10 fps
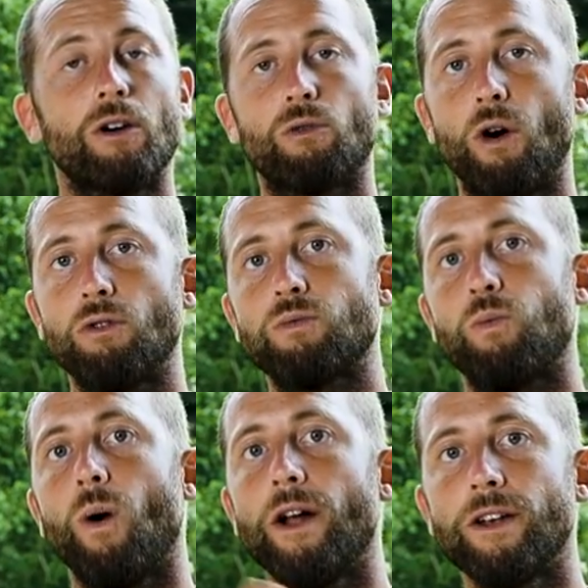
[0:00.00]
grows
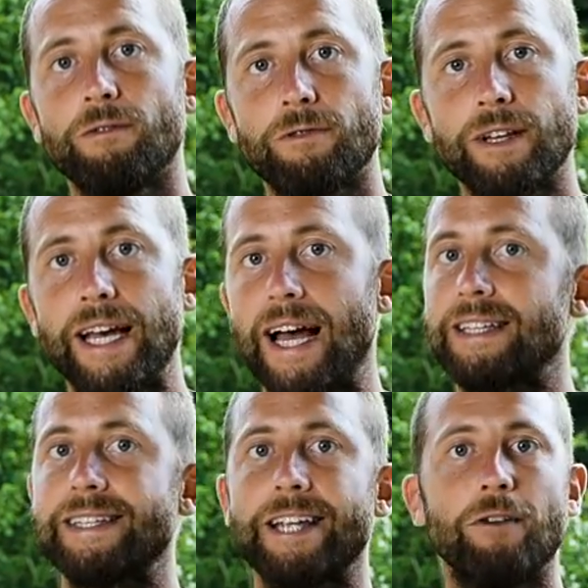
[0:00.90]
wonderfully
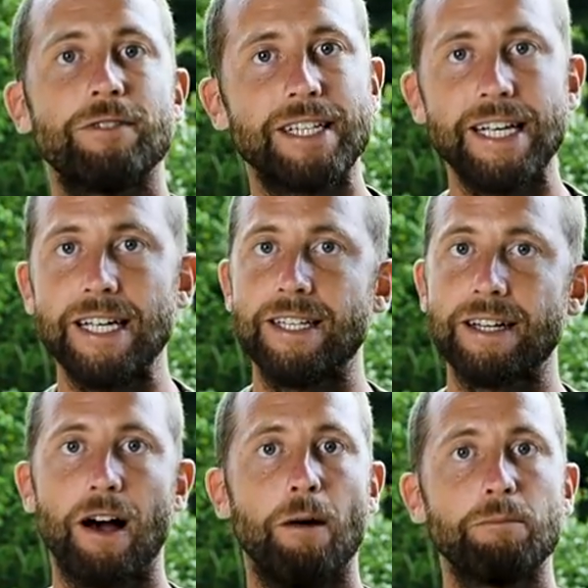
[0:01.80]
and self-seeds
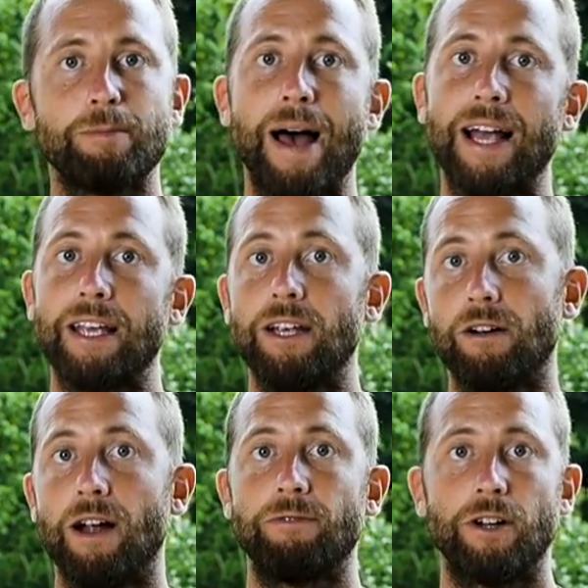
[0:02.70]
and comes back
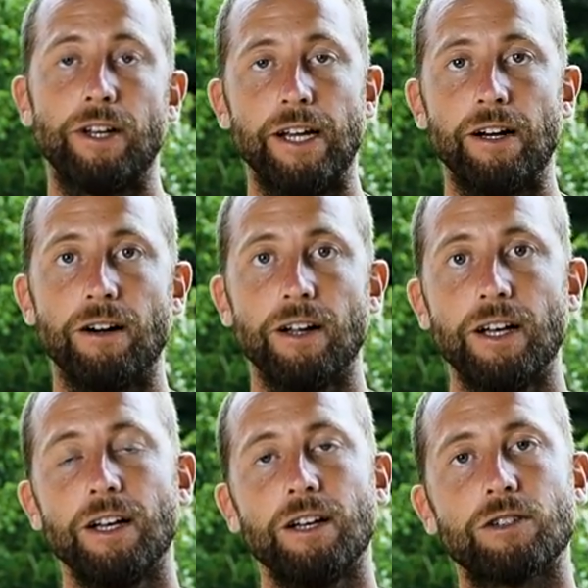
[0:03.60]
year after year.
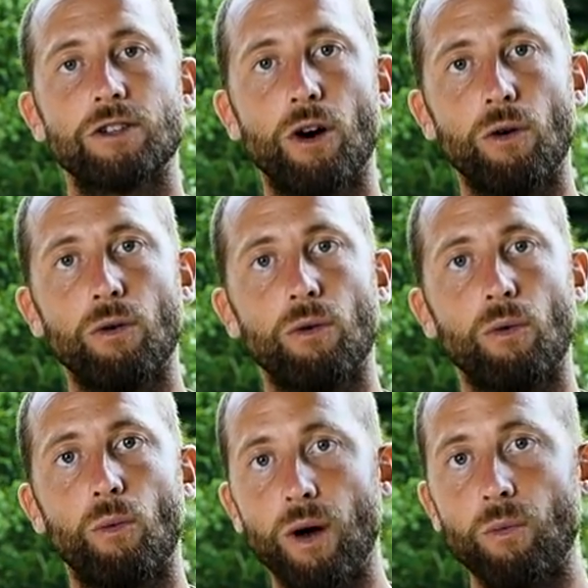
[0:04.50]
So
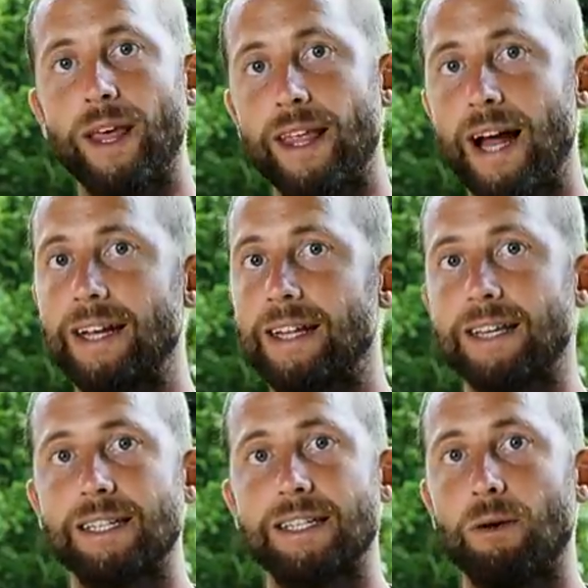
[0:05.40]
one way that I did
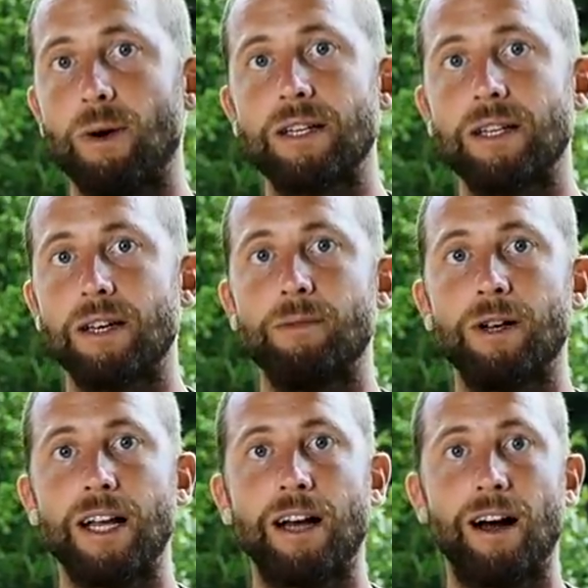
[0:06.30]
this is I went to the
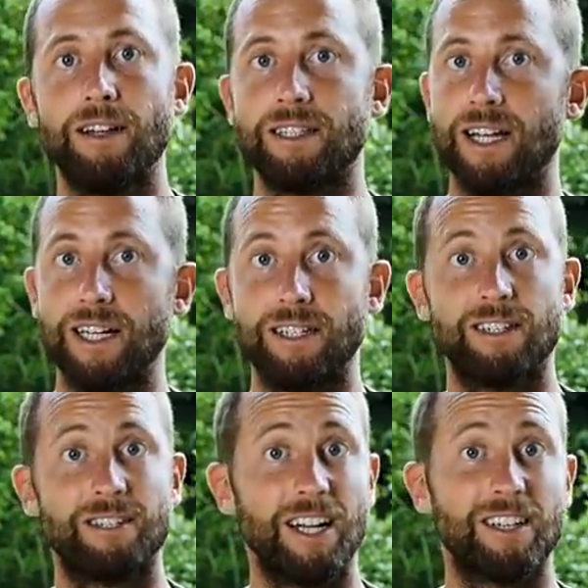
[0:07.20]
community gardens and I
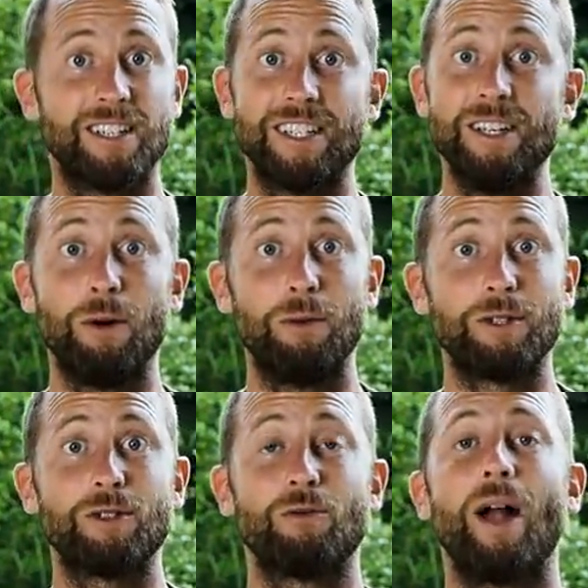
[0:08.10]
just checked to see what
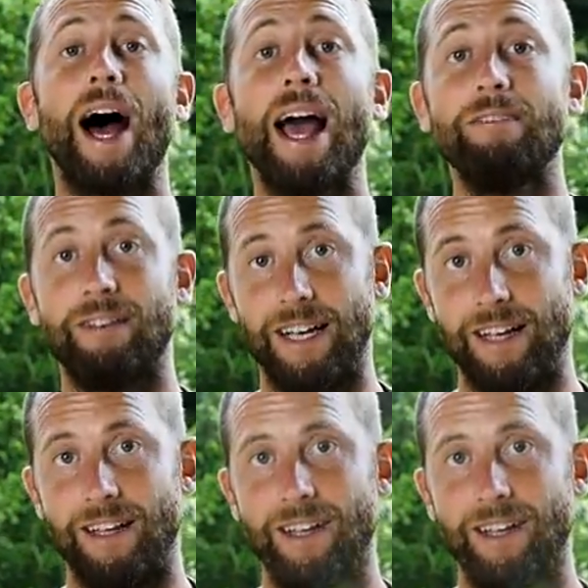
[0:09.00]
was thriving.